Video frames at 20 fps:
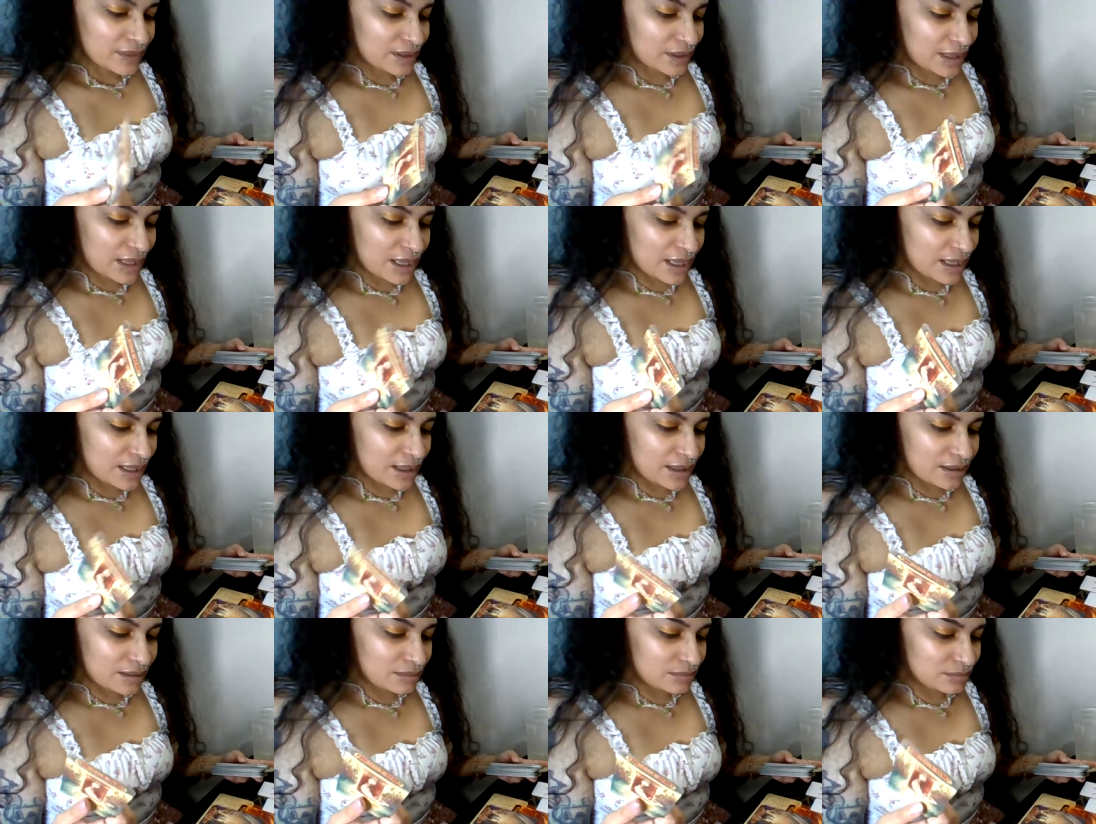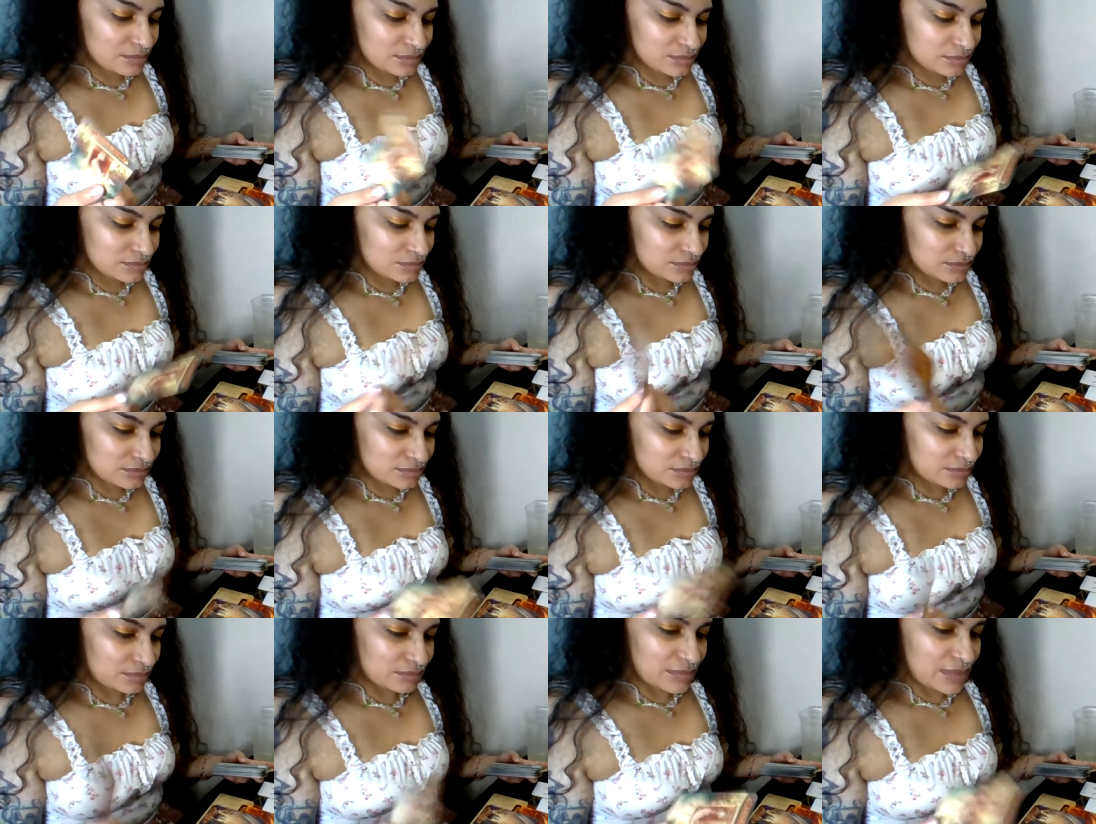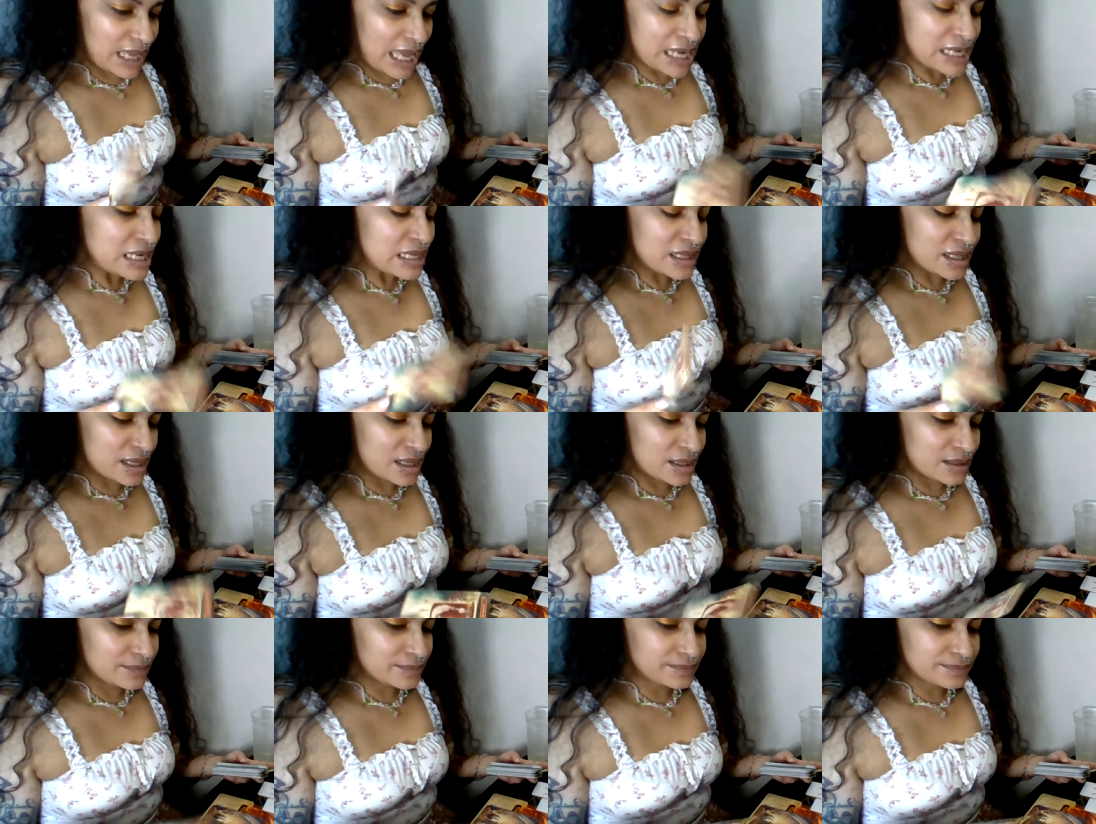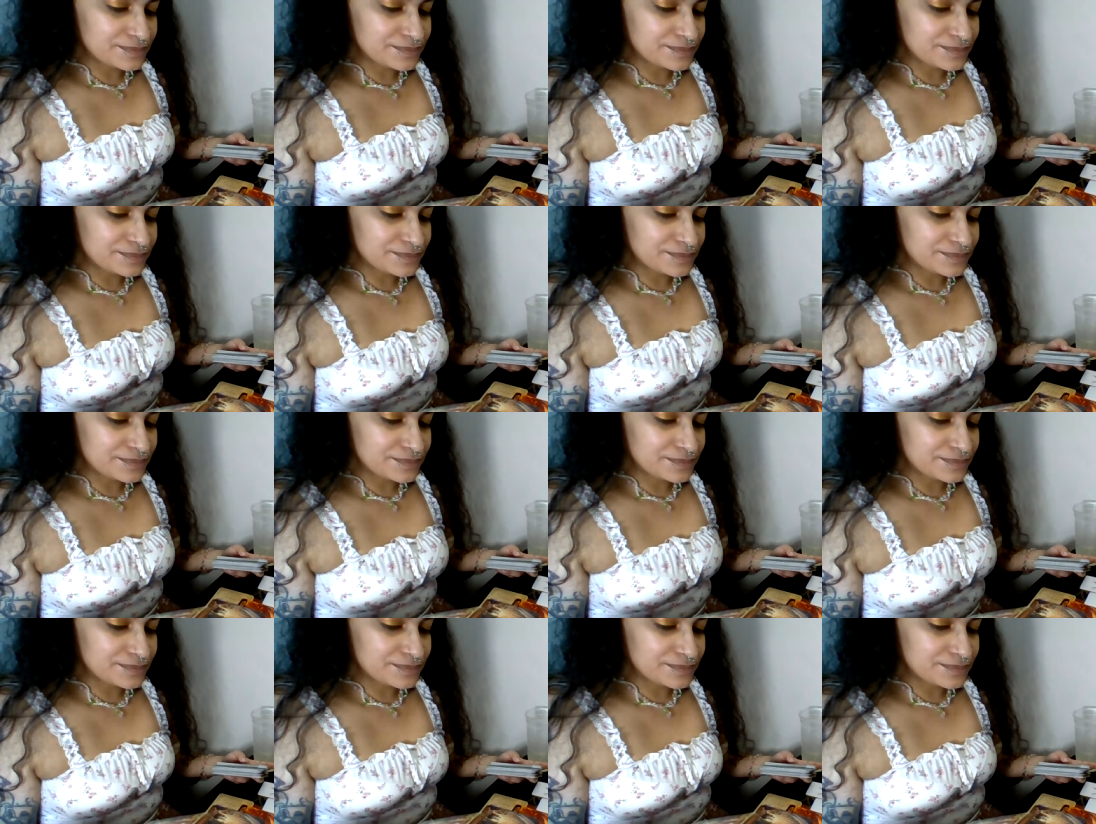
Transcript: like anything.